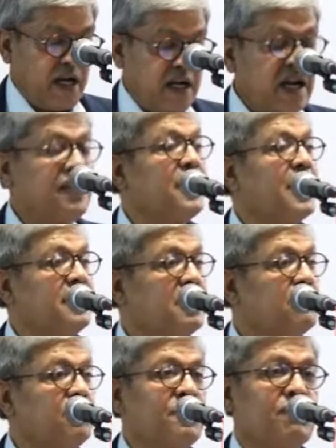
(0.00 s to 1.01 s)
Nothing, I
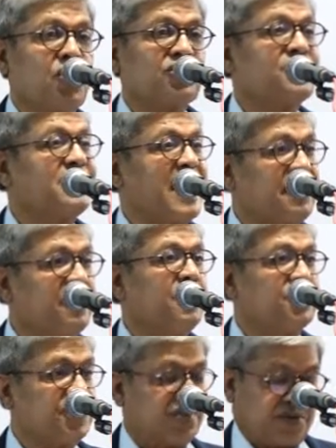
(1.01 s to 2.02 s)
think, would be more
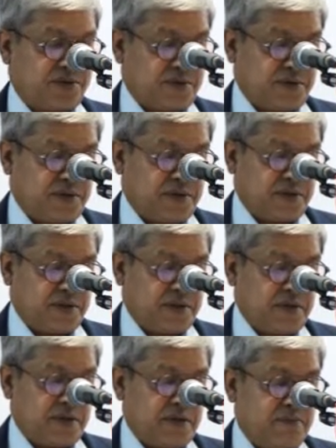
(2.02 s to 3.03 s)
sacrilegious,
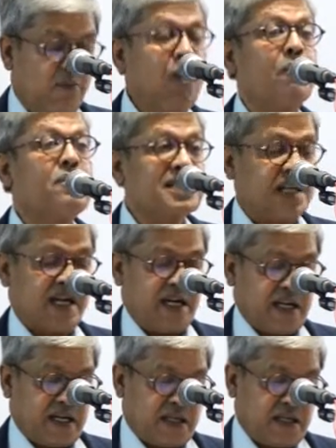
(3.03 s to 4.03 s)
more
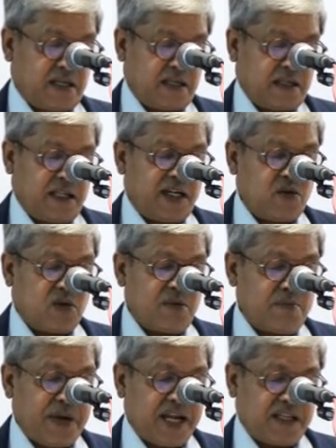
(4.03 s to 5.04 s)
misleading than to
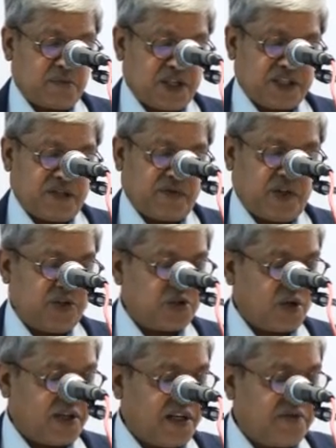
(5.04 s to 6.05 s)
compare the mercifully
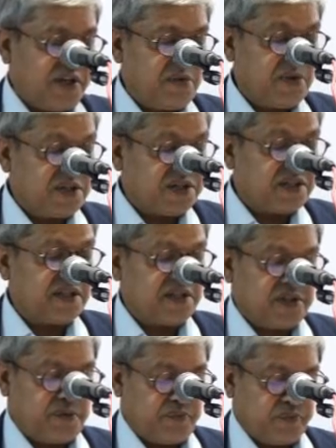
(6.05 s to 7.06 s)
short-lived emergency
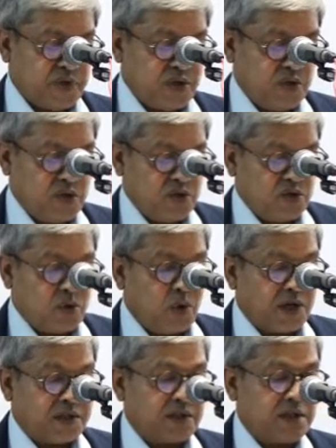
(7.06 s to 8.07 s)
regime to
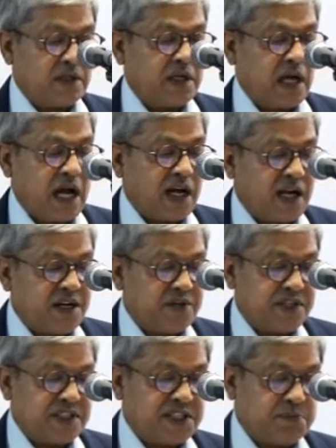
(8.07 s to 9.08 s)
what our country
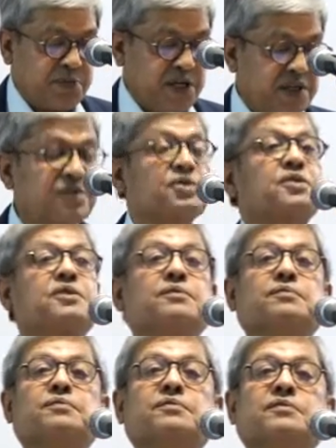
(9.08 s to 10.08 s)
has experienced
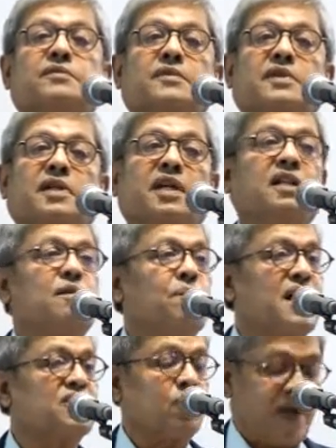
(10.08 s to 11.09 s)
in the
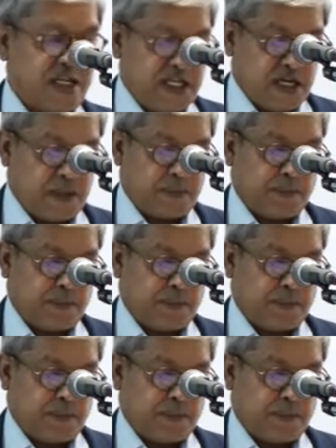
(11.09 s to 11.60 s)
past 1 year.